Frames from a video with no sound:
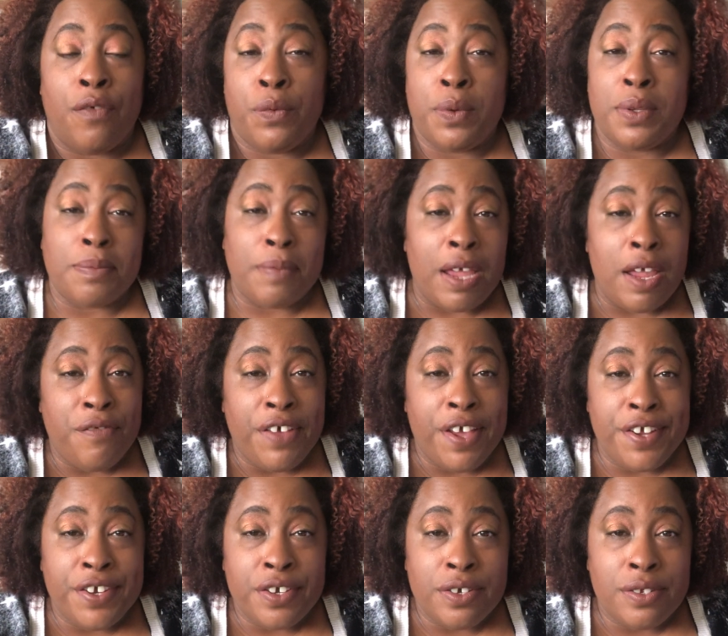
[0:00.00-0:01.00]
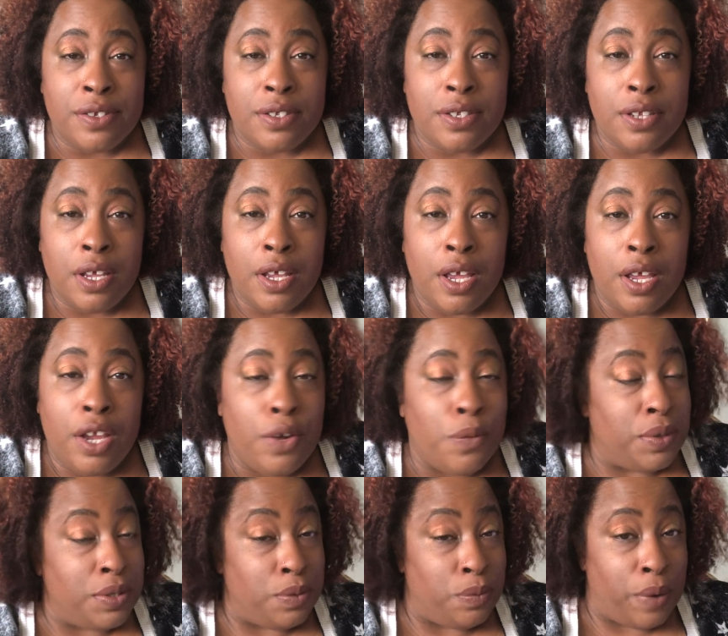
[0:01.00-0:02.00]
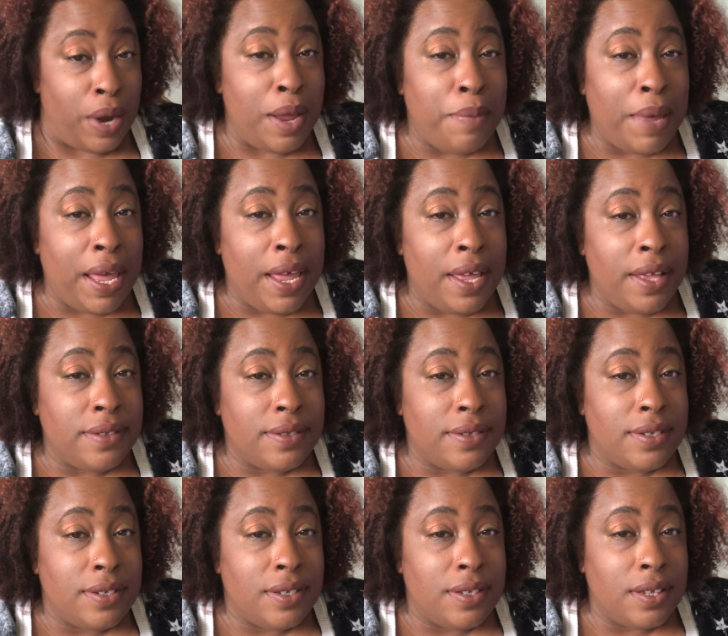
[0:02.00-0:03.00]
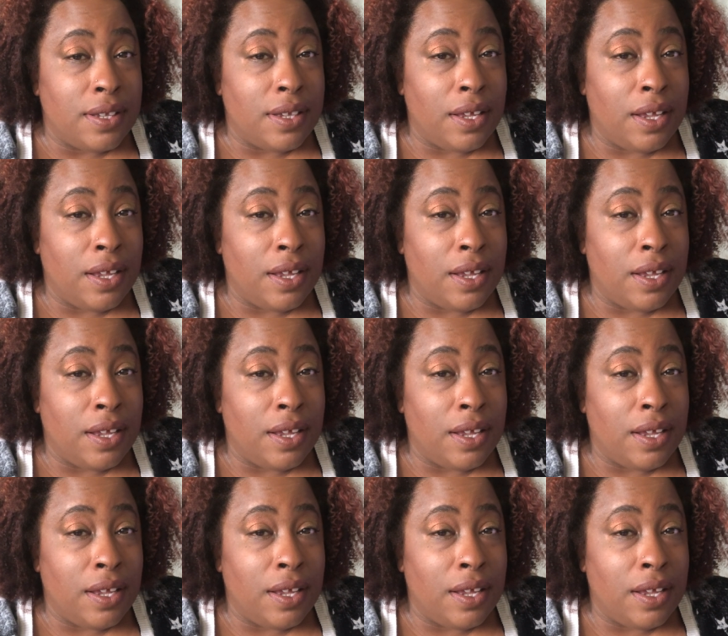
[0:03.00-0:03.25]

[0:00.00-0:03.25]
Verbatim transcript: You want some aviators, you want some Ray-Bans,